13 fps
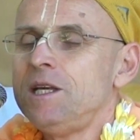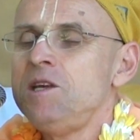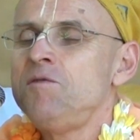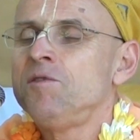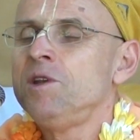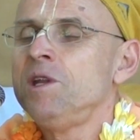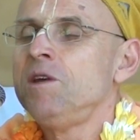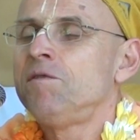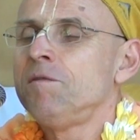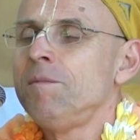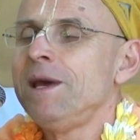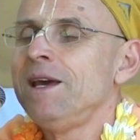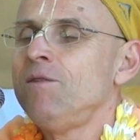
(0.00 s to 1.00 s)
even if a
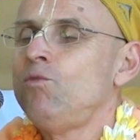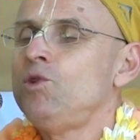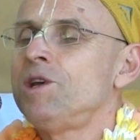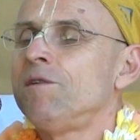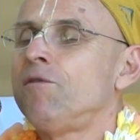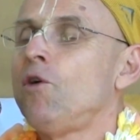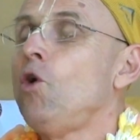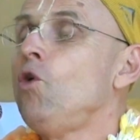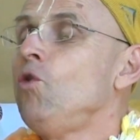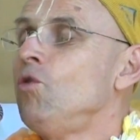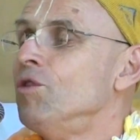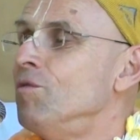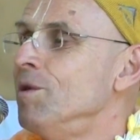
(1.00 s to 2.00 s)
man would have
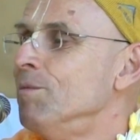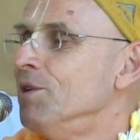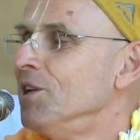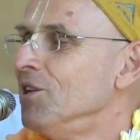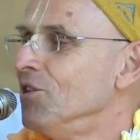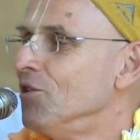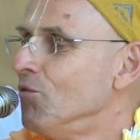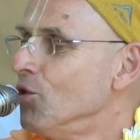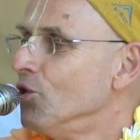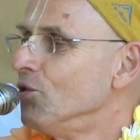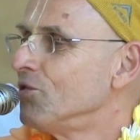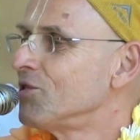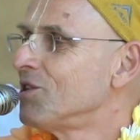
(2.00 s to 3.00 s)
all the women in the
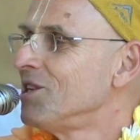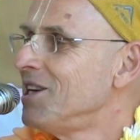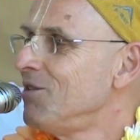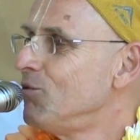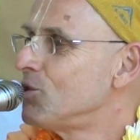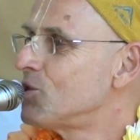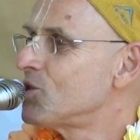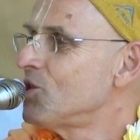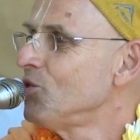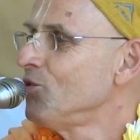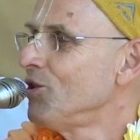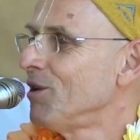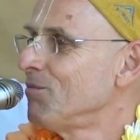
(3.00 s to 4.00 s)
world, he would
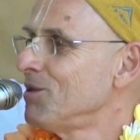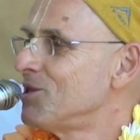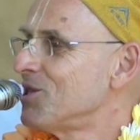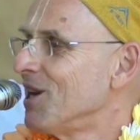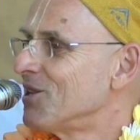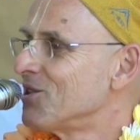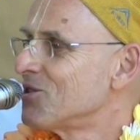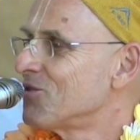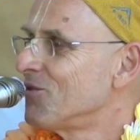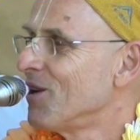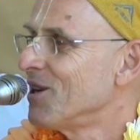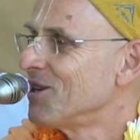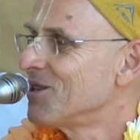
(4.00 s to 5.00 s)
still not be
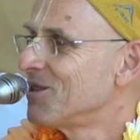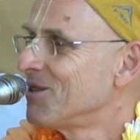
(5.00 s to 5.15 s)
satisfied.